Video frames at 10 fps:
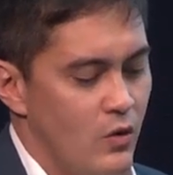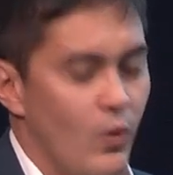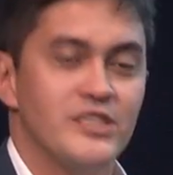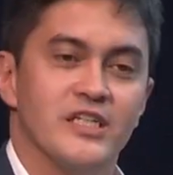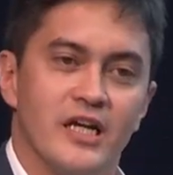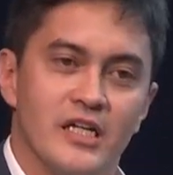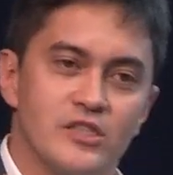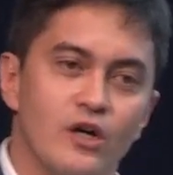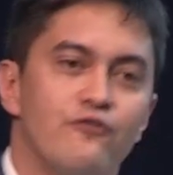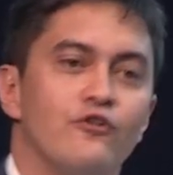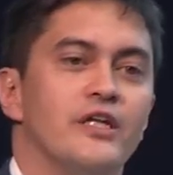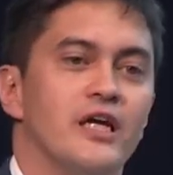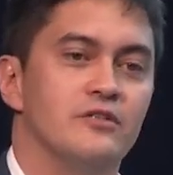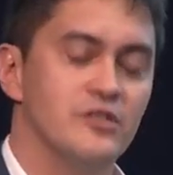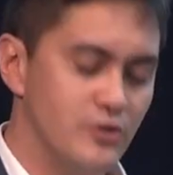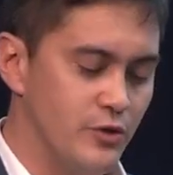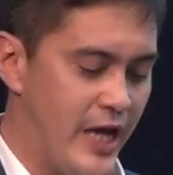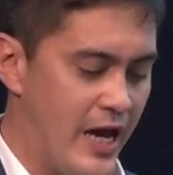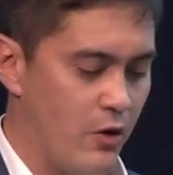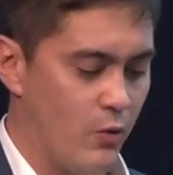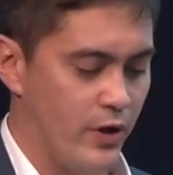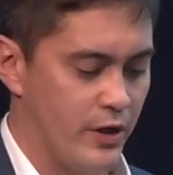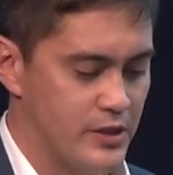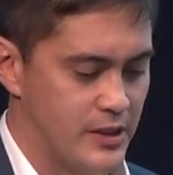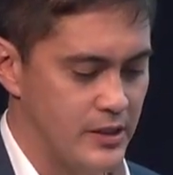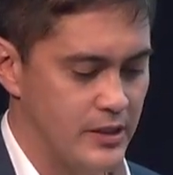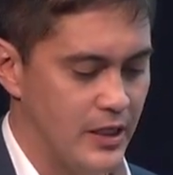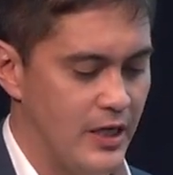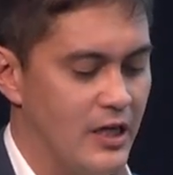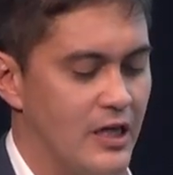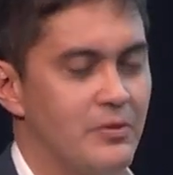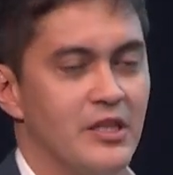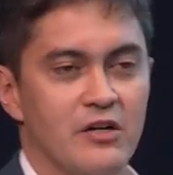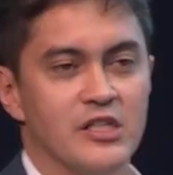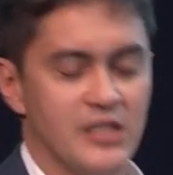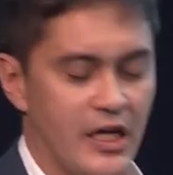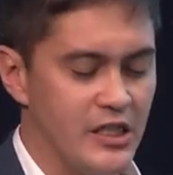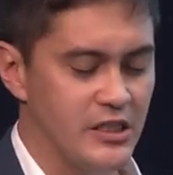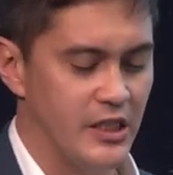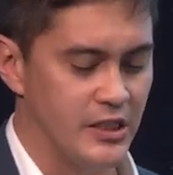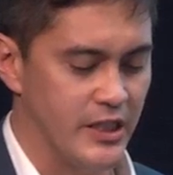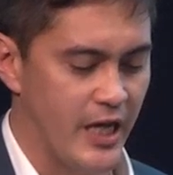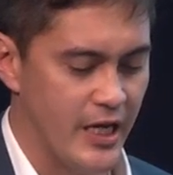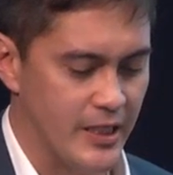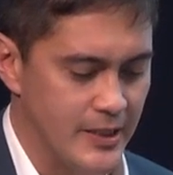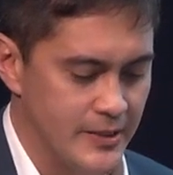Once again, it's not fully understood how it works, but there are studies that indicate